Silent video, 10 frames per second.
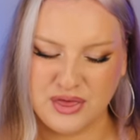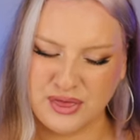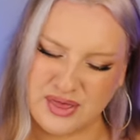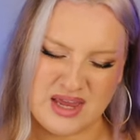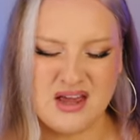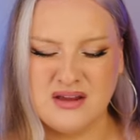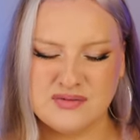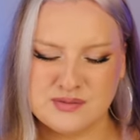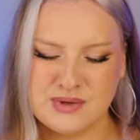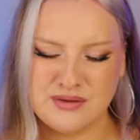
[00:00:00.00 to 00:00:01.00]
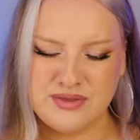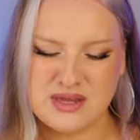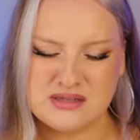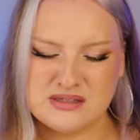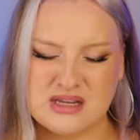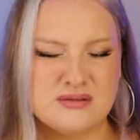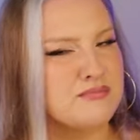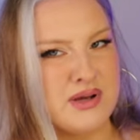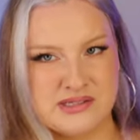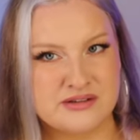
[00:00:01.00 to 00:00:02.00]
think I've smelled this. It
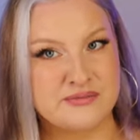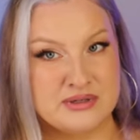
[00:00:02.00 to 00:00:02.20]
must have